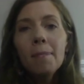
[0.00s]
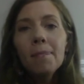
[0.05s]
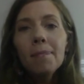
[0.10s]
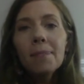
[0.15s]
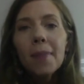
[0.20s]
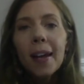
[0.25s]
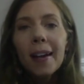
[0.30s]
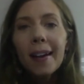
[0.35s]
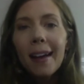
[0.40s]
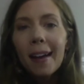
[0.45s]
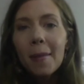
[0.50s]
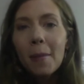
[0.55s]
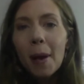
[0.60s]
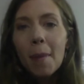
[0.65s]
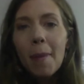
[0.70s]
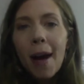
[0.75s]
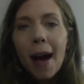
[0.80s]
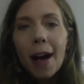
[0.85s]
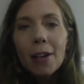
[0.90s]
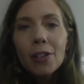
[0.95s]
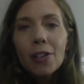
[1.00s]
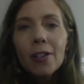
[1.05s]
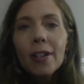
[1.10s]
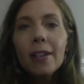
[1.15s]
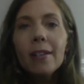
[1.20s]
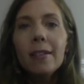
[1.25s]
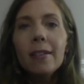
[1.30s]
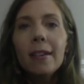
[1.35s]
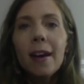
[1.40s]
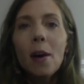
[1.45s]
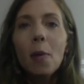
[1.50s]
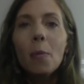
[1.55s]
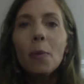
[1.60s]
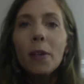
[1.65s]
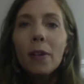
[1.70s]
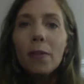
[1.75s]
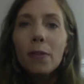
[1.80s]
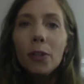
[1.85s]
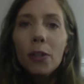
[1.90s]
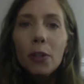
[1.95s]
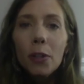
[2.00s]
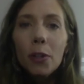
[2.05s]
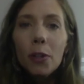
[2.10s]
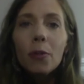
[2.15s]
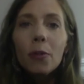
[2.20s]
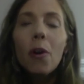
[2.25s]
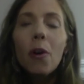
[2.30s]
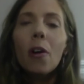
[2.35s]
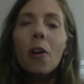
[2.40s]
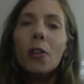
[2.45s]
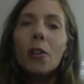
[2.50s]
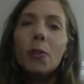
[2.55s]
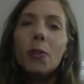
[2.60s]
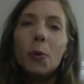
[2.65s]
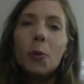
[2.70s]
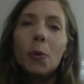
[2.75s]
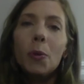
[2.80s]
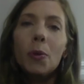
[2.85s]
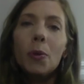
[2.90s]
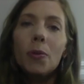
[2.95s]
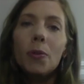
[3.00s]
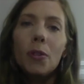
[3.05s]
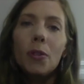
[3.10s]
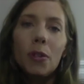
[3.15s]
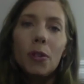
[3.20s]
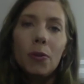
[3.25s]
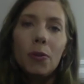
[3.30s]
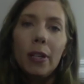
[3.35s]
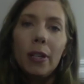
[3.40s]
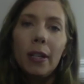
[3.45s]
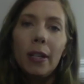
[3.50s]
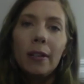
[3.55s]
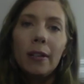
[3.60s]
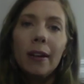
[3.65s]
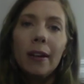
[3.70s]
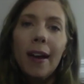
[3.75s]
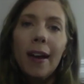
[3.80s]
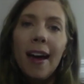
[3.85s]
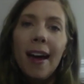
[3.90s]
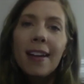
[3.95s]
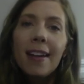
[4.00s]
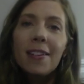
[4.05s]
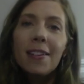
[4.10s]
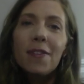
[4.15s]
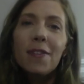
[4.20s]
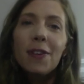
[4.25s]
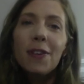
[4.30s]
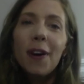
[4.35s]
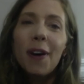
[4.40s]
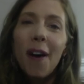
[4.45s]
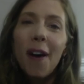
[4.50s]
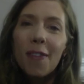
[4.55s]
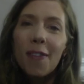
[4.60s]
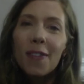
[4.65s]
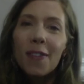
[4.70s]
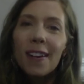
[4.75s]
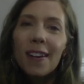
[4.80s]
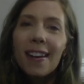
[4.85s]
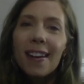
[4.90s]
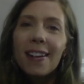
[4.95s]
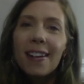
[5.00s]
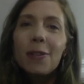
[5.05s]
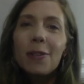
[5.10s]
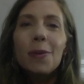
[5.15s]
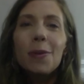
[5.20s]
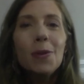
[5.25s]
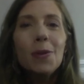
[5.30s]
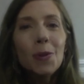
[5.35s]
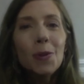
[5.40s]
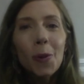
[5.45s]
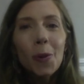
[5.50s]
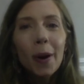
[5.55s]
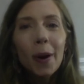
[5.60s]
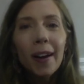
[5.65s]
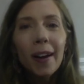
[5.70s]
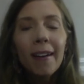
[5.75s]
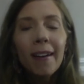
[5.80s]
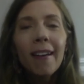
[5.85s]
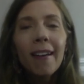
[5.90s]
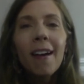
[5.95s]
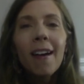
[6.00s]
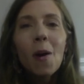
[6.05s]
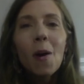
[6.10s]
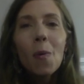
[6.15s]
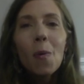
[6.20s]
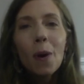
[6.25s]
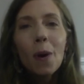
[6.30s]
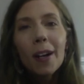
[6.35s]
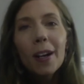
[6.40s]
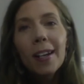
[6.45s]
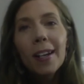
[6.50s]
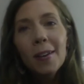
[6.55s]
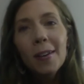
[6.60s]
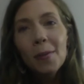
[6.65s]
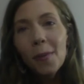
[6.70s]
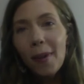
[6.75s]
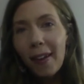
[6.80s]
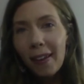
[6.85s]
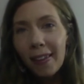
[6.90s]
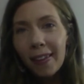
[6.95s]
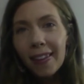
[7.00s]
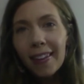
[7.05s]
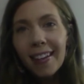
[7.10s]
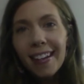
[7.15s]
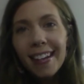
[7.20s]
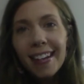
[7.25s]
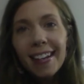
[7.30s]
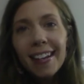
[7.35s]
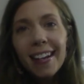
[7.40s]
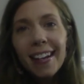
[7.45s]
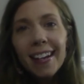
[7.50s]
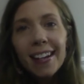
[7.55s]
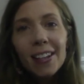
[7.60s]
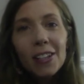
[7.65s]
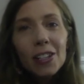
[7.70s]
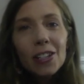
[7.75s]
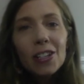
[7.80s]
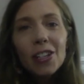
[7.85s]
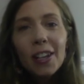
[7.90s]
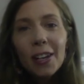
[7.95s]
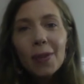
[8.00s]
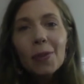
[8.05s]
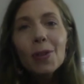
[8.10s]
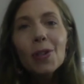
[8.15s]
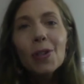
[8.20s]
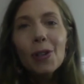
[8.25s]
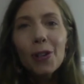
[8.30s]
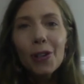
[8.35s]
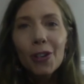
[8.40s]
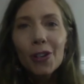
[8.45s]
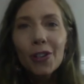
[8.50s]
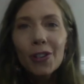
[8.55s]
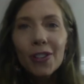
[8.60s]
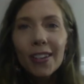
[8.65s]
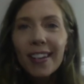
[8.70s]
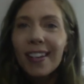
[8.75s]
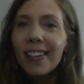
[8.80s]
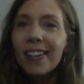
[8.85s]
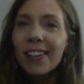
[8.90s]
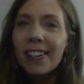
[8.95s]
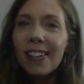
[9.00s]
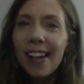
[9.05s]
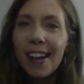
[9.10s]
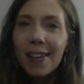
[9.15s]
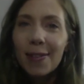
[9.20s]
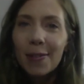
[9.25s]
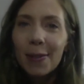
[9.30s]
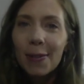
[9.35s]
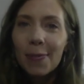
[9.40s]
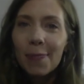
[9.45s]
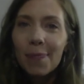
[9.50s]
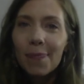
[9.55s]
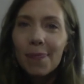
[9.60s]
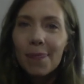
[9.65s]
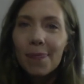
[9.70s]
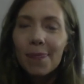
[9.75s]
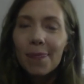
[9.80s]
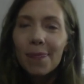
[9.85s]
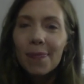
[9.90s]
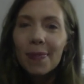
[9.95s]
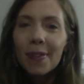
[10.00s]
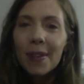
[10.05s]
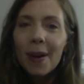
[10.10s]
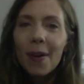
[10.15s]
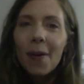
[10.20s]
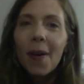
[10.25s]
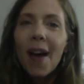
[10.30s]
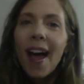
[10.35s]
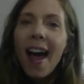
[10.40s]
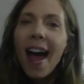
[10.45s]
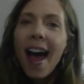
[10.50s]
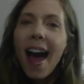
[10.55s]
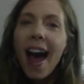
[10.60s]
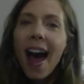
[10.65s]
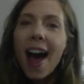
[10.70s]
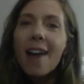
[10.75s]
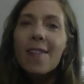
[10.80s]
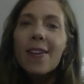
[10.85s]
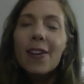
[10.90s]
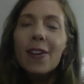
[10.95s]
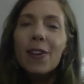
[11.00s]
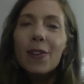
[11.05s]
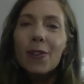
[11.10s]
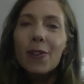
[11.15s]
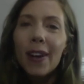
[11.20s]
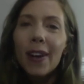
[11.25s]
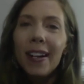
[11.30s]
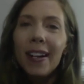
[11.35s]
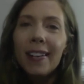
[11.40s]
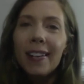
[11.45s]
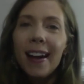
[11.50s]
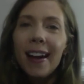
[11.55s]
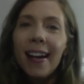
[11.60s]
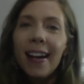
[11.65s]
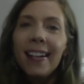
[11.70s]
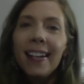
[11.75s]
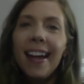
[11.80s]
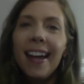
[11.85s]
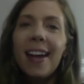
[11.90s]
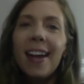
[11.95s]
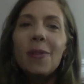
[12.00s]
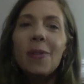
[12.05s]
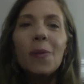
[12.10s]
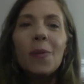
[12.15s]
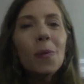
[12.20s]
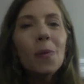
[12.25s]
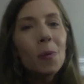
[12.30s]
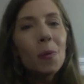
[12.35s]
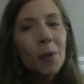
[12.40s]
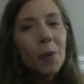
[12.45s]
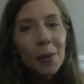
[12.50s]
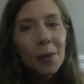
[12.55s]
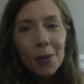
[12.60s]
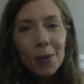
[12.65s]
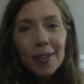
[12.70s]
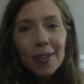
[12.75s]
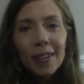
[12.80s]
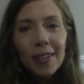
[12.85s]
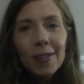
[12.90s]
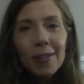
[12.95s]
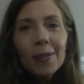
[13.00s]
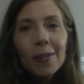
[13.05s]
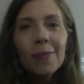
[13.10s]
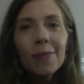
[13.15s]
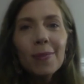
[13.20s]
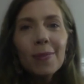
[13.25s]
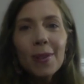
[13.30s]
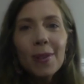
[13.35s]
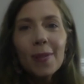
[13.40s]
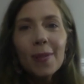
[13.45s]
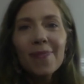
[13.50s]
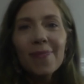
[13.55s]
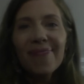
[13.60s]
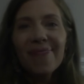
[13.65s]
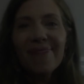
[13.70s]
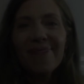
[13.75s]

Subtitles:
Again, my passion is to help give you all the tools you need to feel confident and to enjoy working with English language learners in your classroom. So have a great night, and we will see you soon.